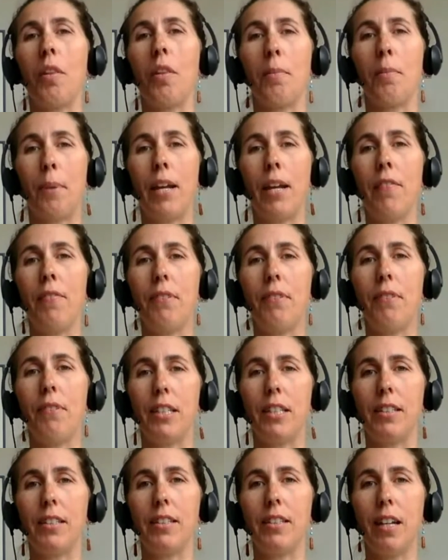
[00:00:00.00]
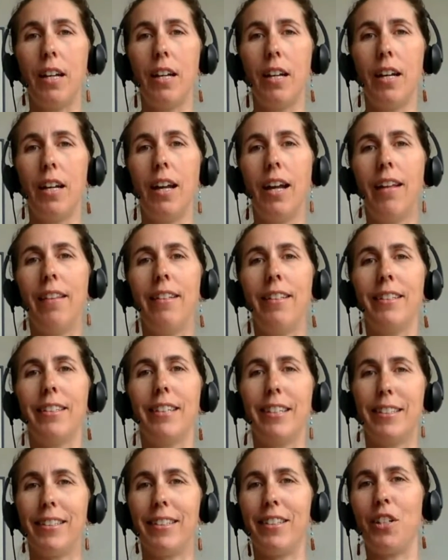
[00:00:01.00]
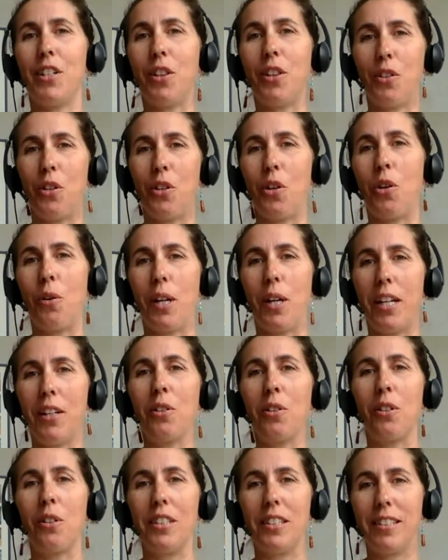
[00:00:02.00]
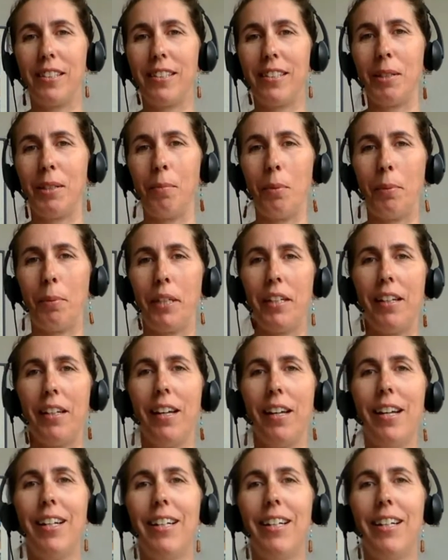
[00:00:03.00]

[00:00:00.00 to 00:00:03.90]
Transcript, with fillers: one of the benefits, and this gets into the neuroendocrine system a bit,